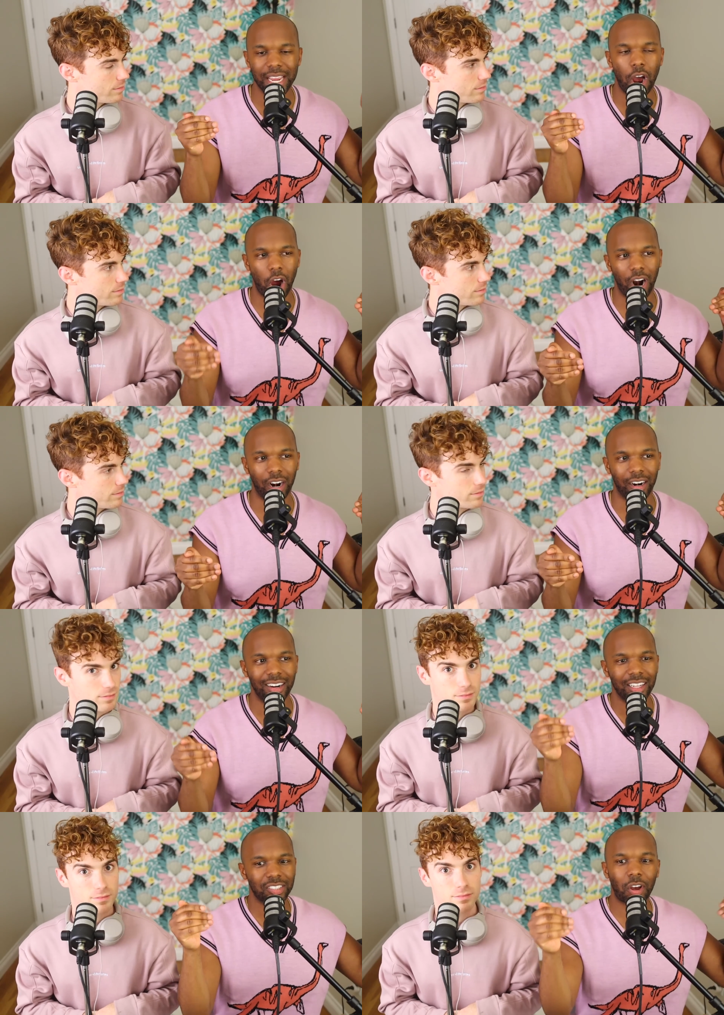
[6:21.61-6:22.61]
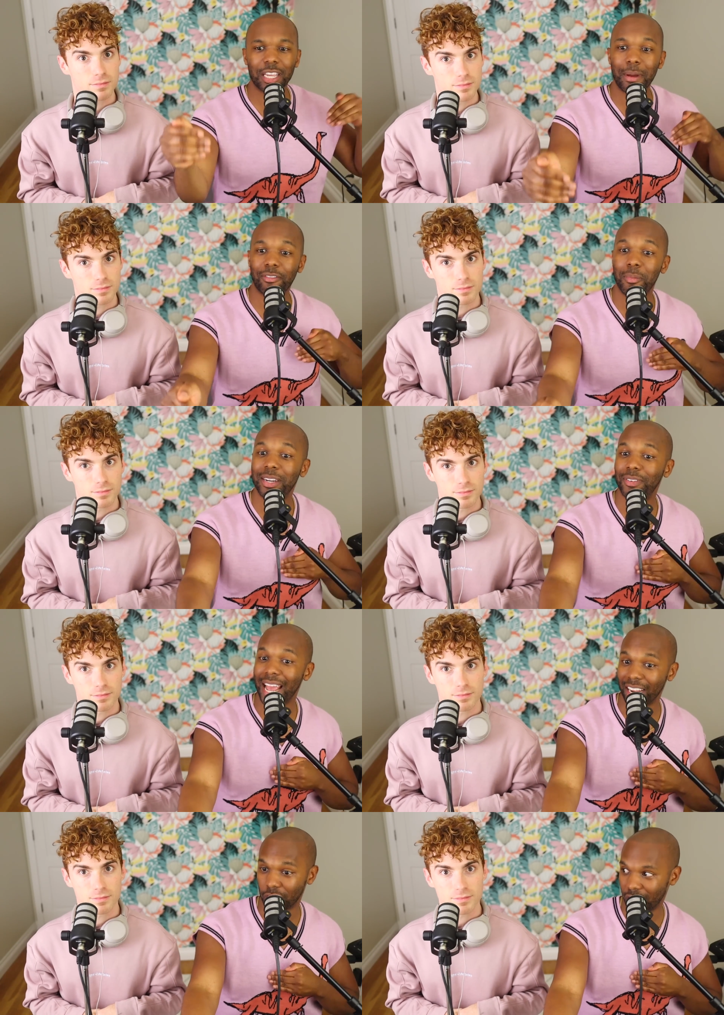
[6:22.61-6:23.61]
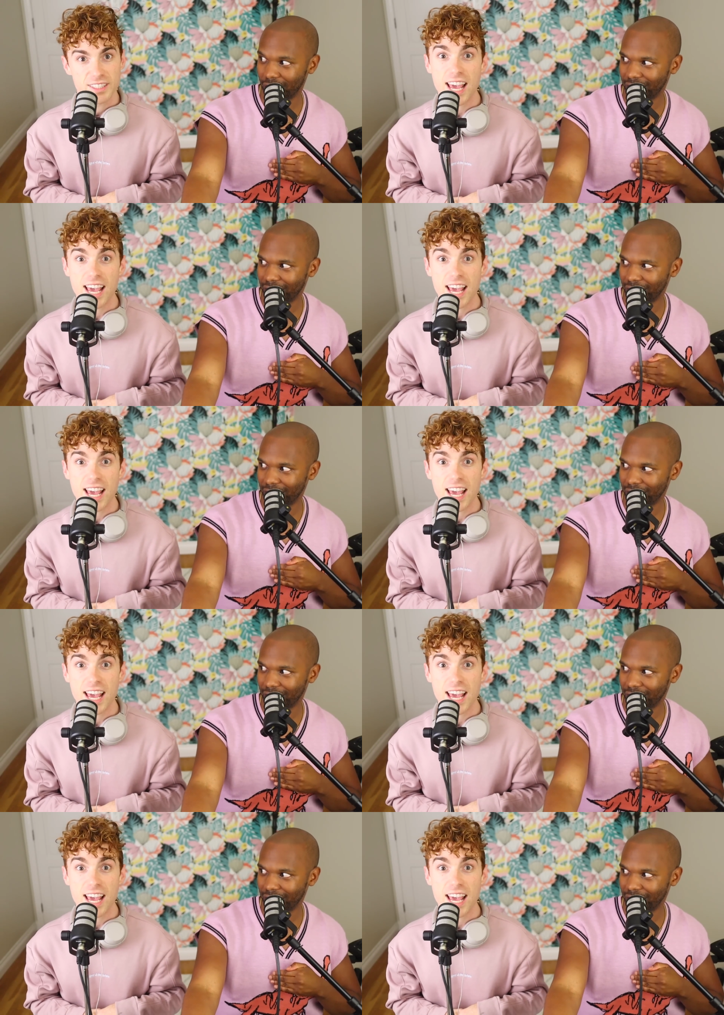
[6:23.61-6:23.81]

Speaker 1: we are talking about it from a different angle.